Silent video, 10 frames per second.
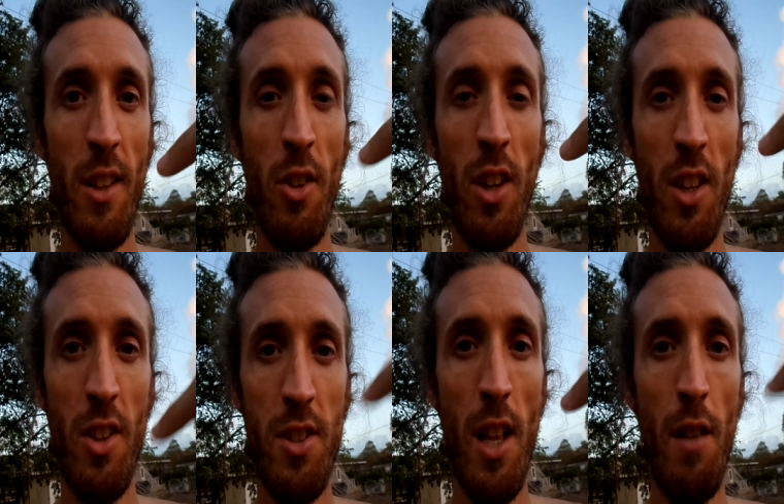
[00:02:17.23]
look at
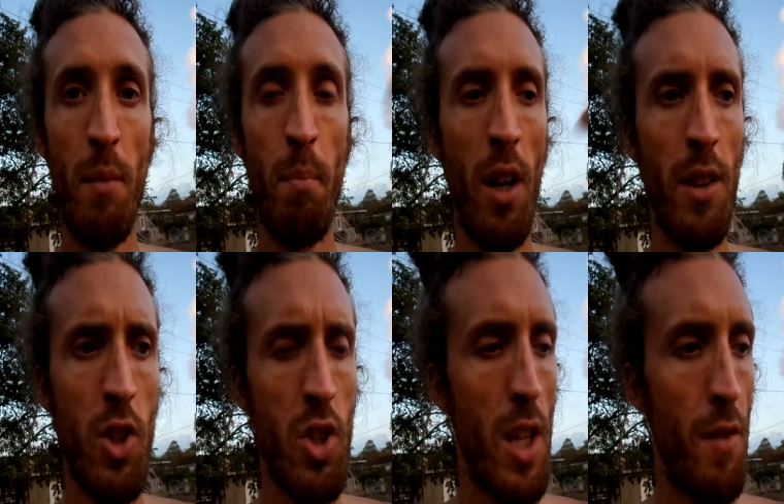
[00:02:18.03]
yourself and point
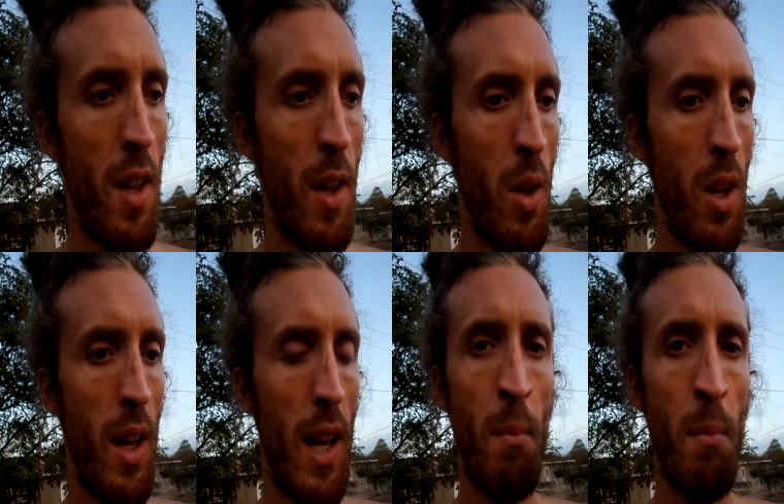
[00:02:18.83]
at yourself.